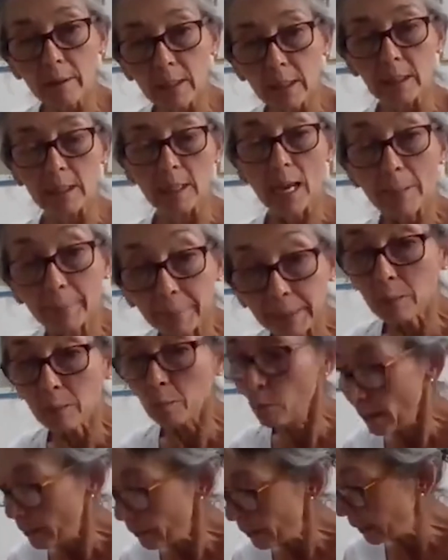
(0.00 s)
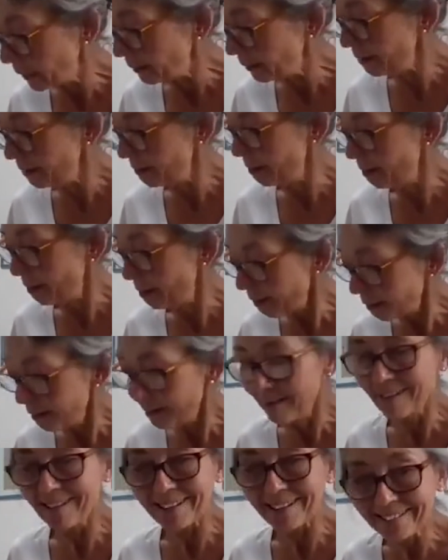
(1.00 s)
that Yemeni women
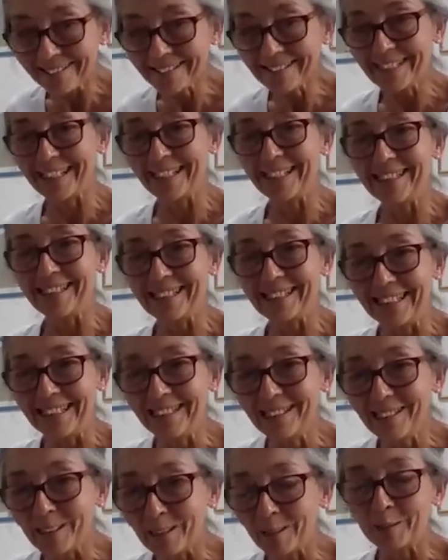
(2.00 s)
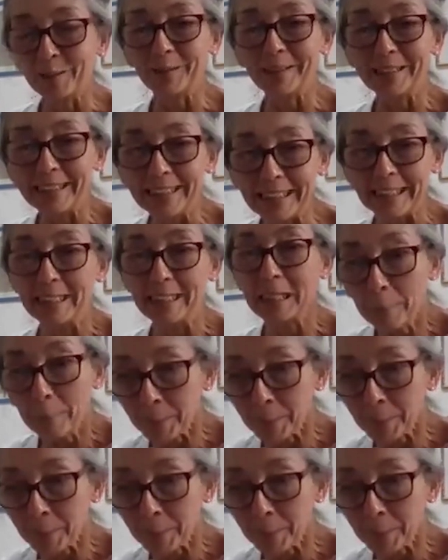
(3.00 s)
are indeed included in the